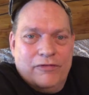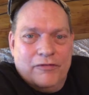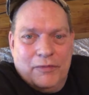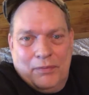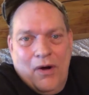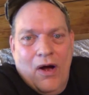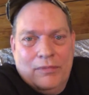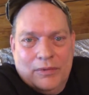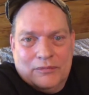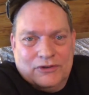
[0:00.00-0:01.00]
of your
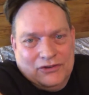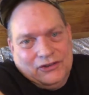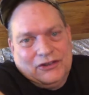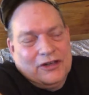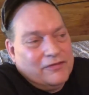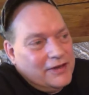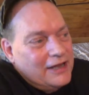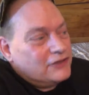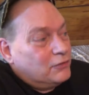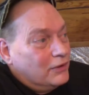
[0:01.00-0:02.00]
problems and stuff and
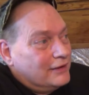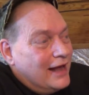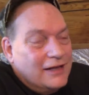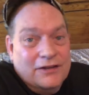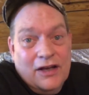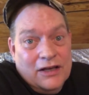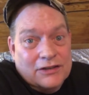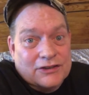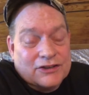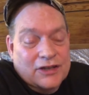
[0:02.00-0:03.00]
that's what that does